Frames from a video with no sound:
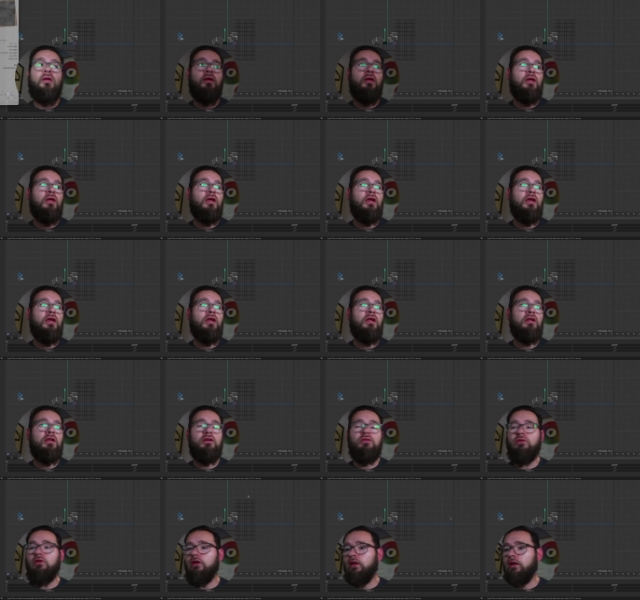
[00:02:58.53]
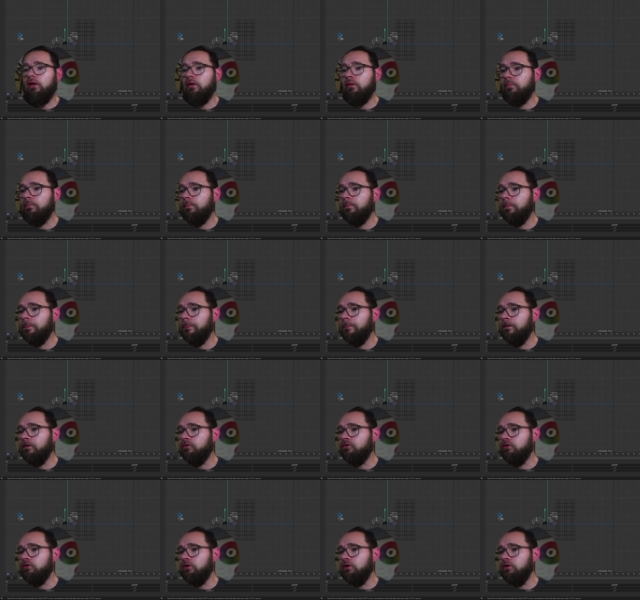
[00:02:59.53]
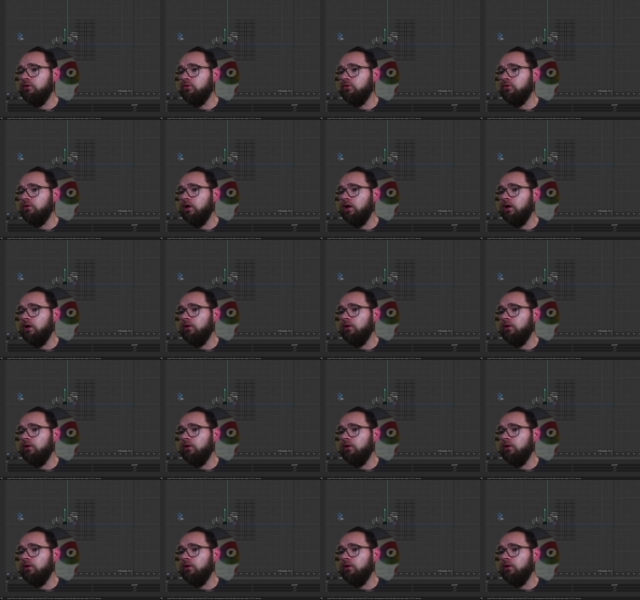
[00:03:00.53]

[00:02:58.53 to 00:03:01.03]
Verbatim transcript: and get rid of that. And so here are